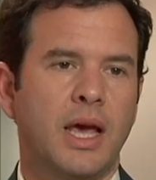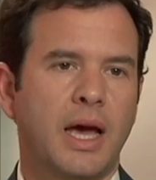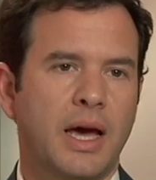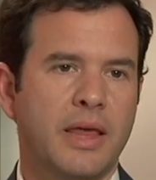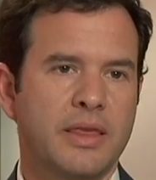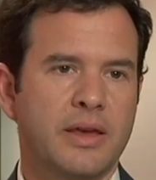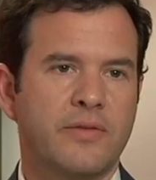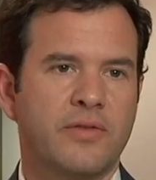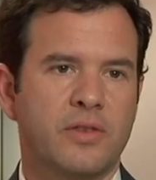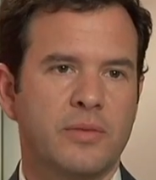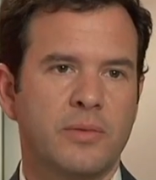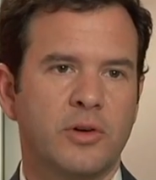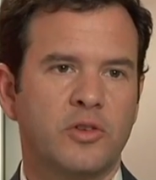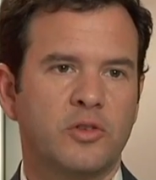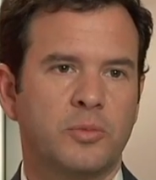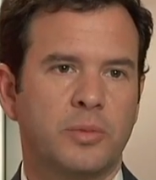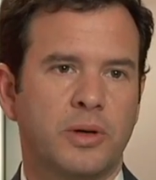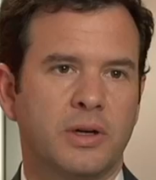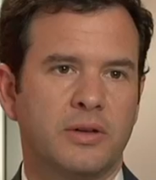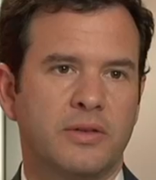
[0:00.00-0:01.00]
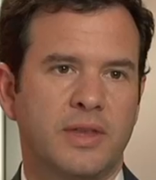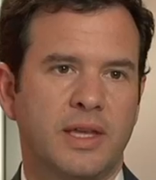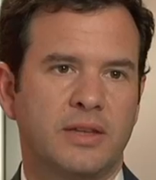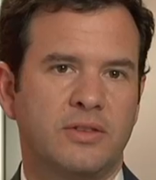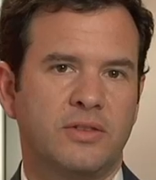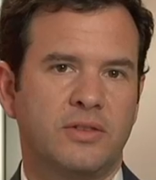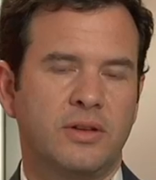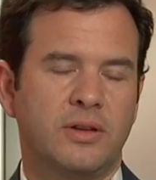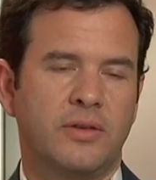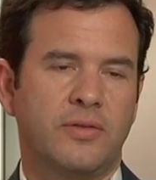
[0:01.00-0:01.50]
I think for the most part
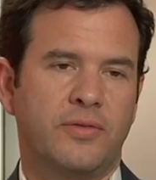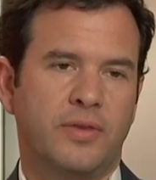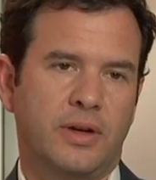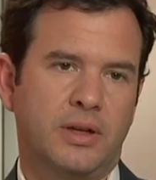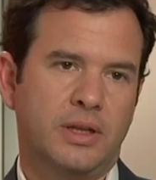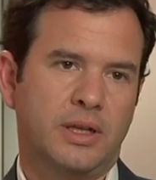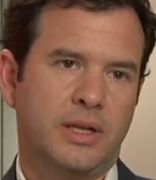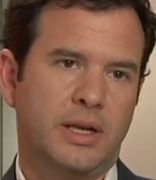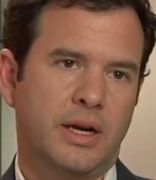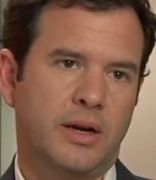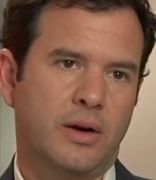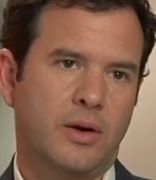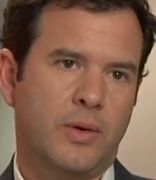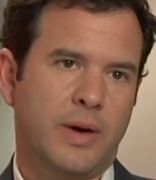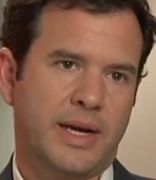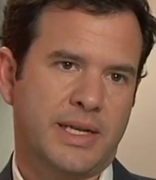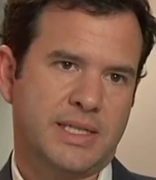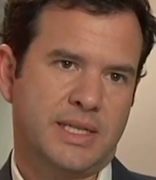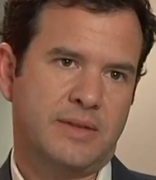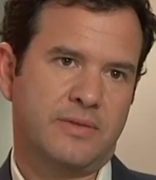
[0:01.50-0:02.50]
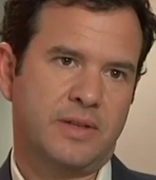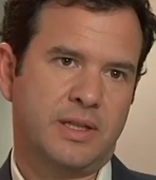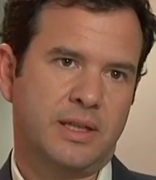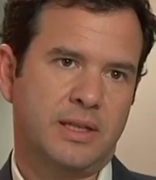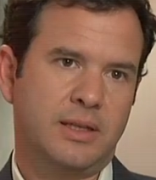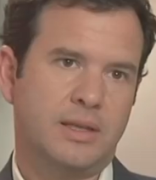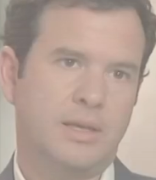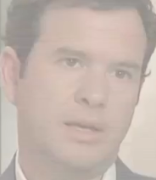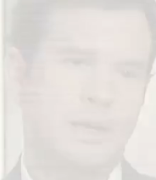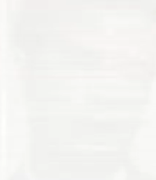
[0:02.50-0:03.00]
that's still a fairly narrow
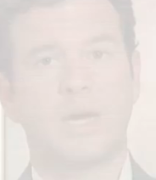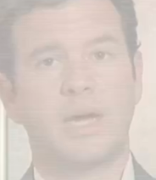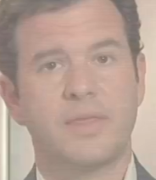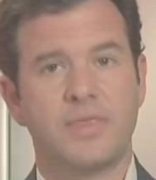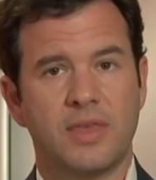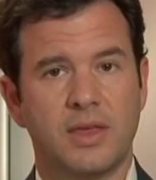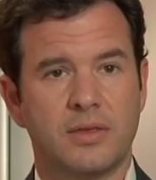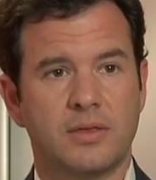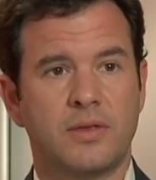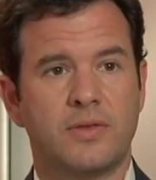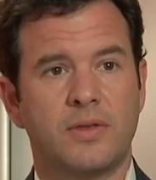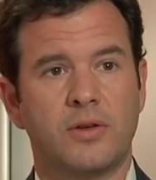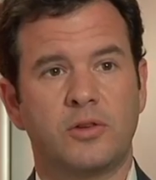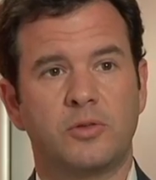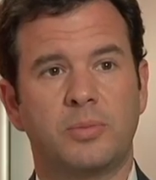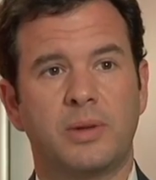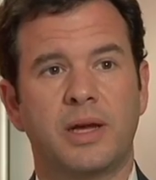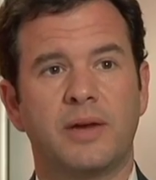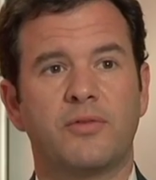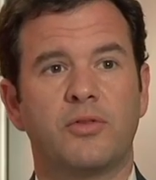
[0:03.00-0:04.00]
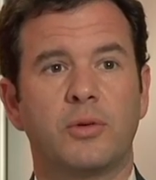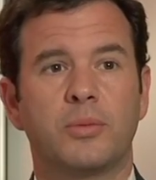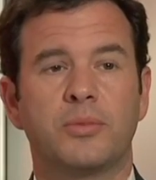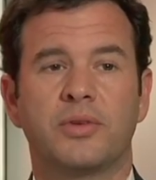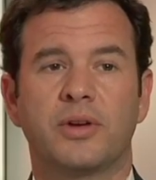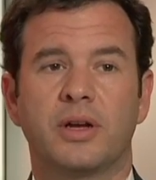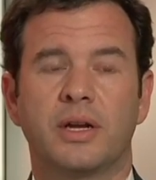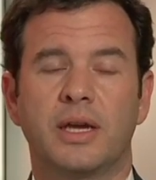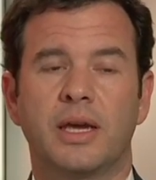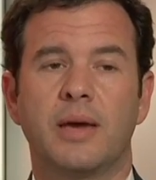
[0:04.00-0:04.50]
activity. I think that those platforms
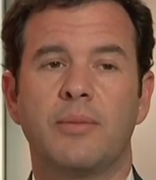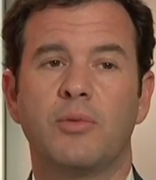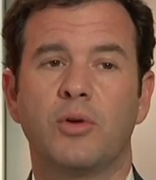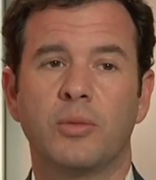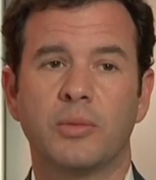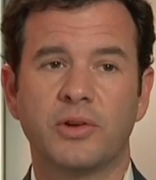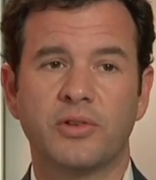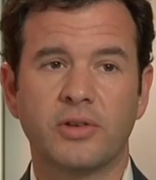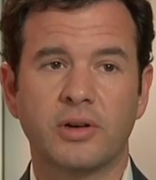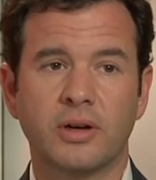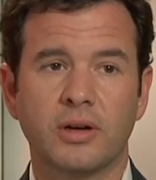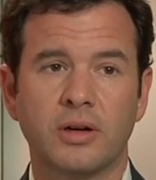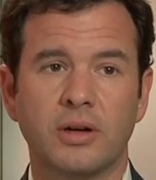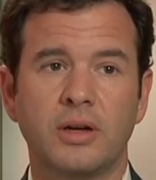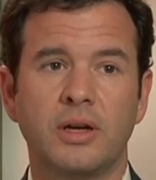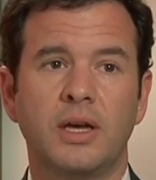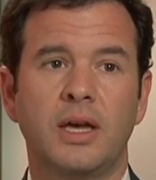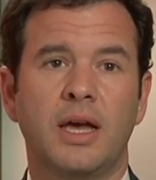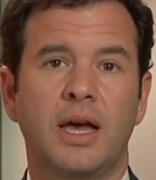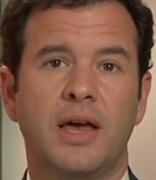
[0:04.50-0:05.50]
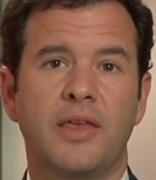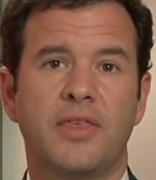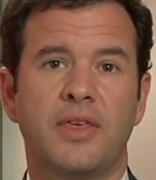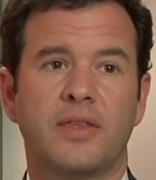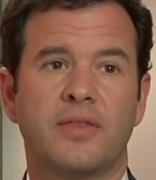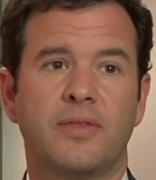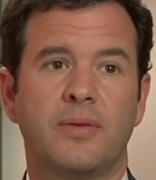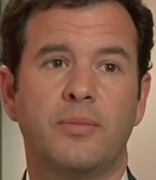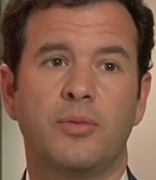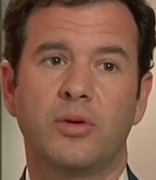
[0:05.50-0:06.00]
are going to get more mature. I
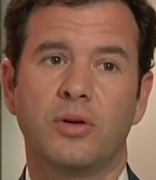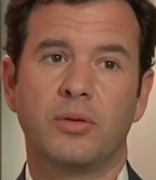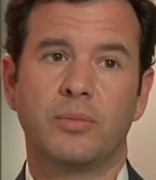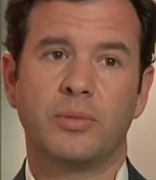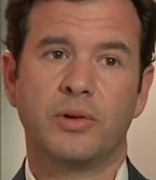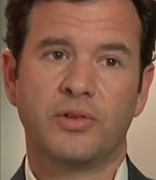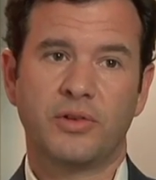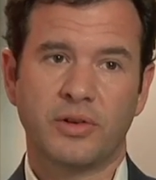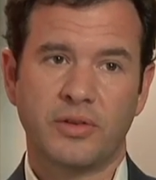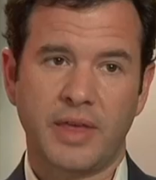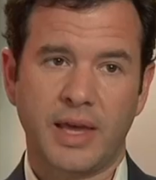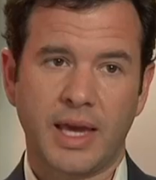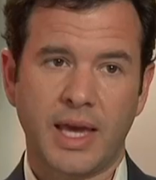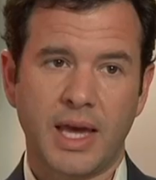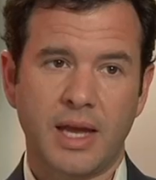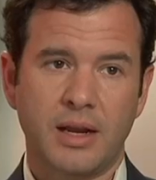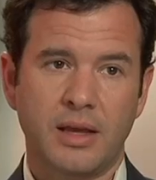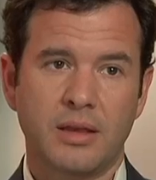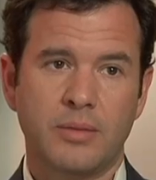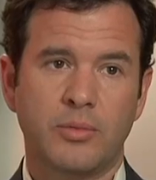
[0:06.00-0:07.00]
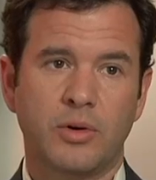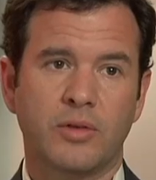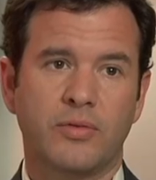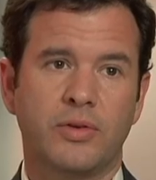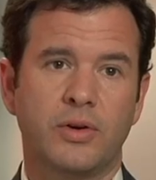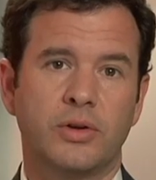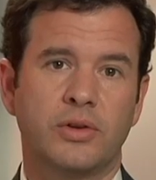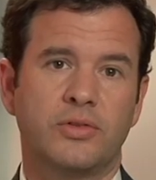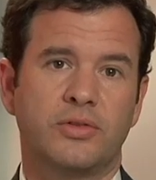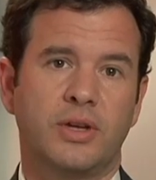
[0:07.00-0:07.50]
think the more mature they get and the more
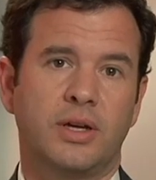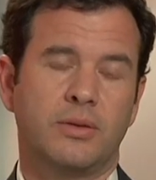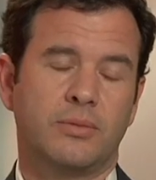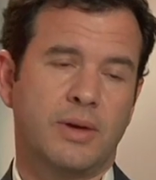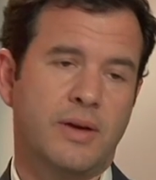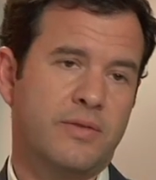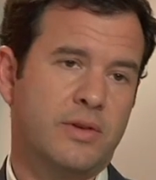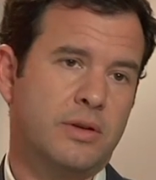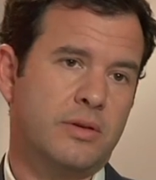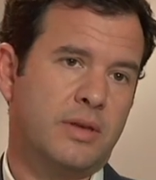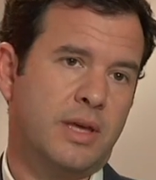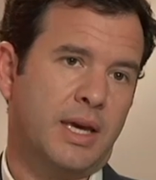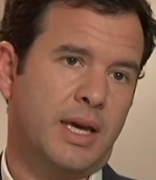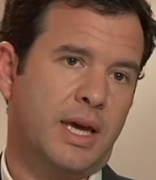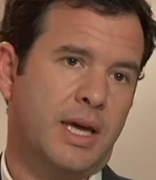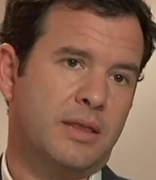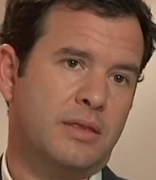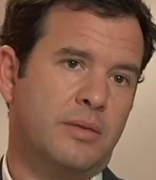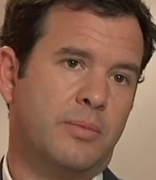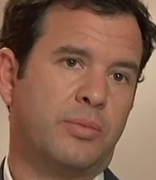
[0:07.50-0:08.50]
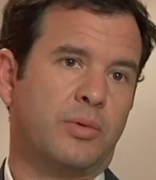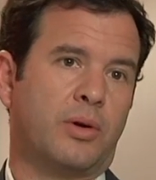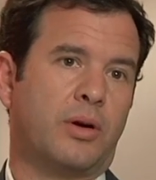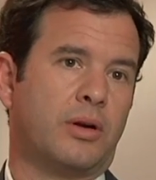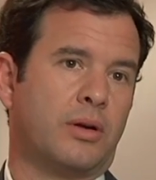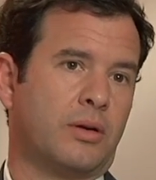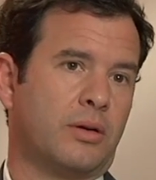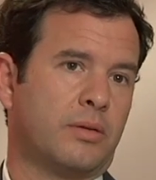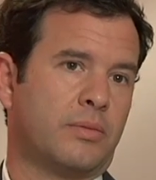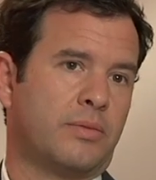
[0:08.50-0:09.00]
focused on revenue they get, the
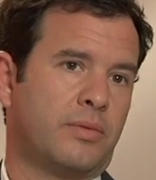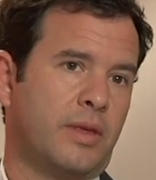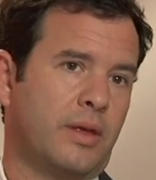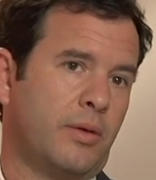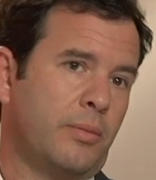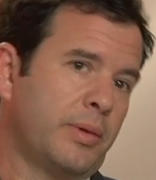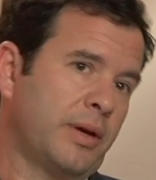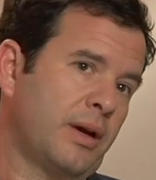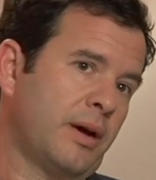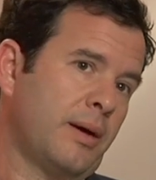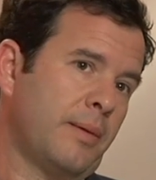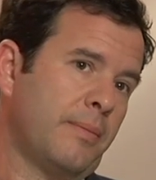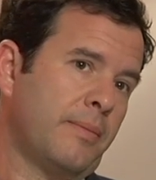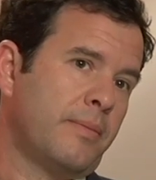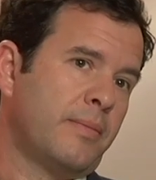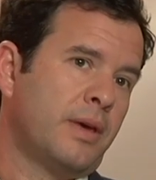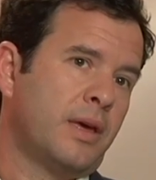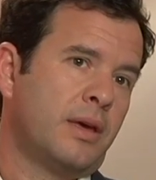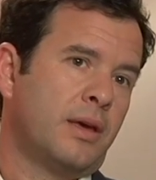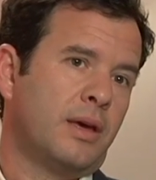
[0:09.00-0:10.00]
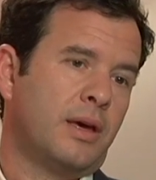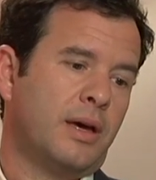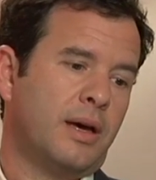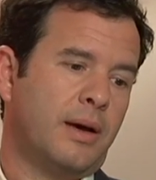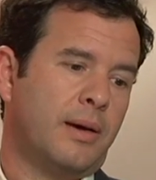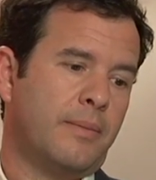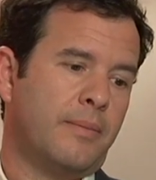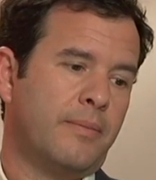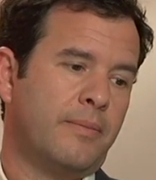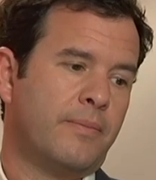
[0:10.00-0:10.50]
broader they'll become
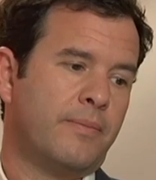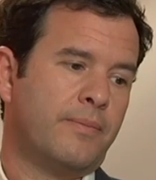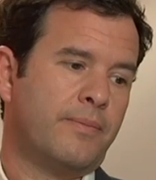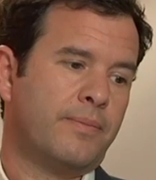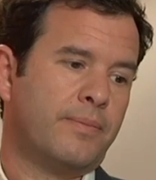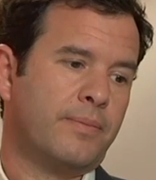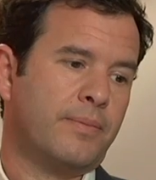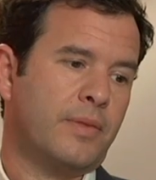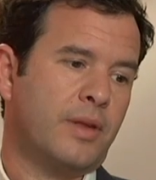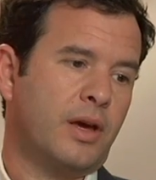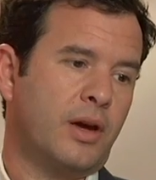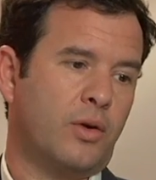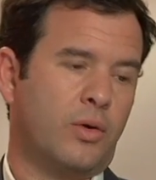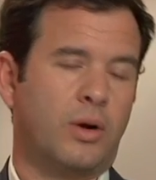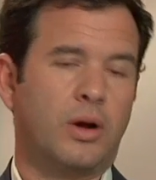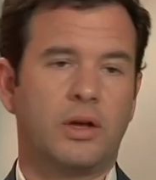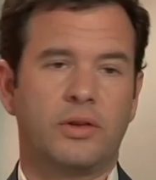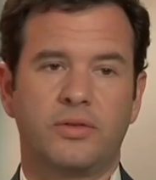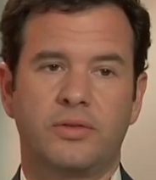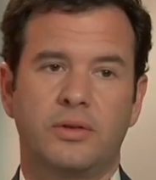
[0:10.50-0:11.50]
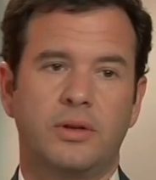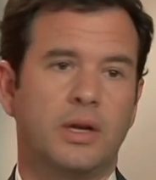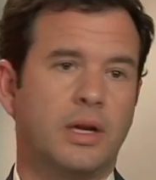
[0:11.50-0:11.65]
across